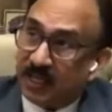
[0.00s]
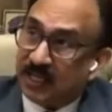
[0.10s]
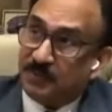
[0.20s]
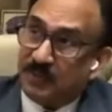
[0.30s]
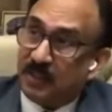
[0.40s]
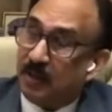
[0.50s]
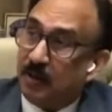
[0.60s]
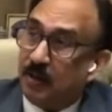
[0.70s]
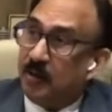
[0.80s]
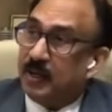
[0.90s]
That has been
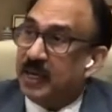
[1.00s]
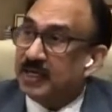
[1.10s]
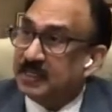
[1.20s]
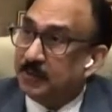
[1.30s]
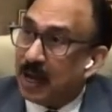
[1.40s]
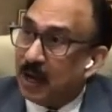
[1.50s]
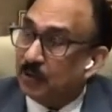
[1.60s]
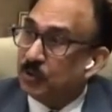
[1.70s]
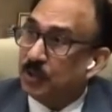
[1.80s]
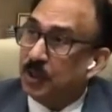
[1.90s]
the case
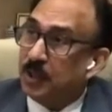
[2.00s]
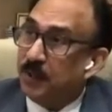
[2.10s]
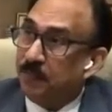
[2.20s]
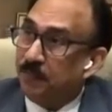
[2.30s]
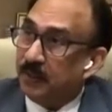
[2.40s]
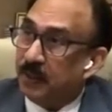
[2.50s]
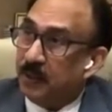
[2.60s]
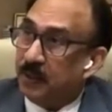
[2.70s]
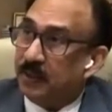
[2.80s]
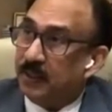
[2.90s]
about
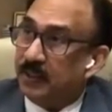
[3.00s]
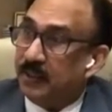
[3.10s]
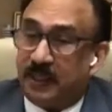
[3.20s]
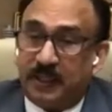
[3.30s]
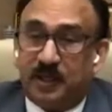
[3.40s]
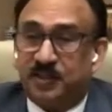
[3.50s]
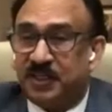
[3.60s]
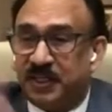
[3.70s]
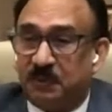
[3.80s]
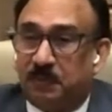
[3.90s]
the inner
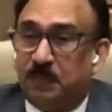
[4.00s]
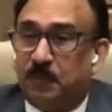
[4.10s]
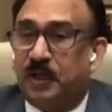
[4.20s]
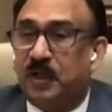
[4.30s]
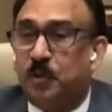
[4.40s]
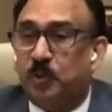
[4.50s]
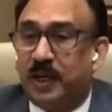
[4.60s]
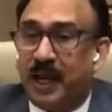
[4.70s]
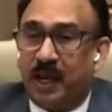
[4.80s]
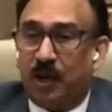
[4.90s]
city people in
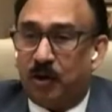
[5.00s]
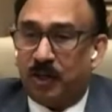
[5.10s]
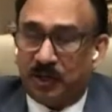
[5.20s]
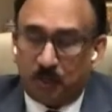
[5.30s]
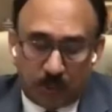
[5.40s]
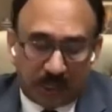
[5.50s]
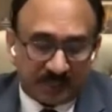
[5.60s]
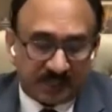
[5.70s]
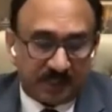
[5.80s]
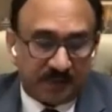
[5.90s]
UK or in
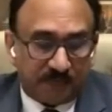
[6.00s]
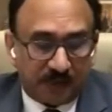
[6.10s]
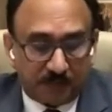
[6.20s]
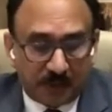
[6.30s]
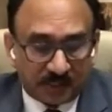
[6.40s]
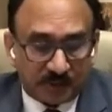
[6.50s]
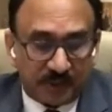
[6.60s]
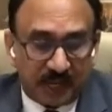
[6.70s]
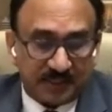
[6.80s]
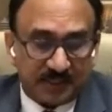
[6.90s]
US and different parts
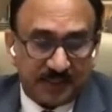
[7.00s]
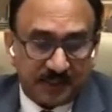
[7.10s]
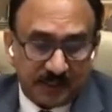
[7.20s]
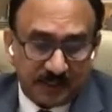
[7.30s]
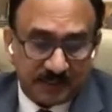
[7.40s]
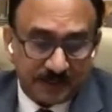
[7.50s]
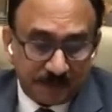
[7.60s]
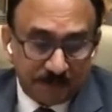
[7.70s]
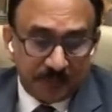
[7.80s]
of large cities.